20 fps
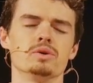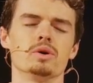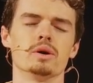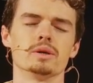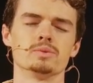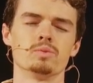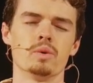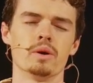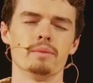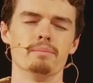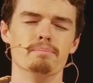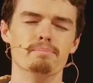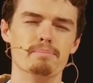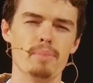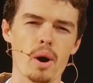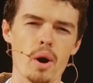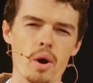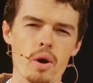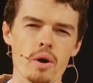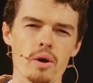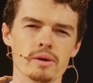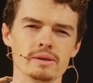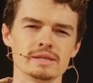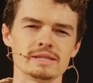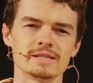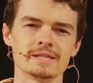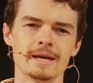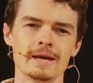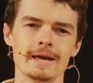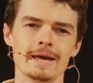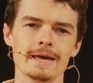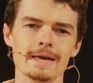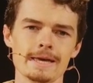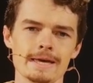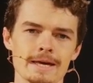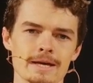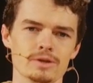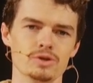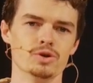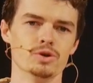God's word burns
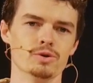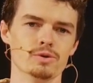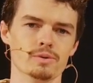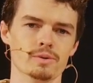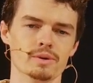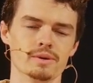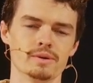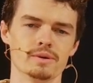in you.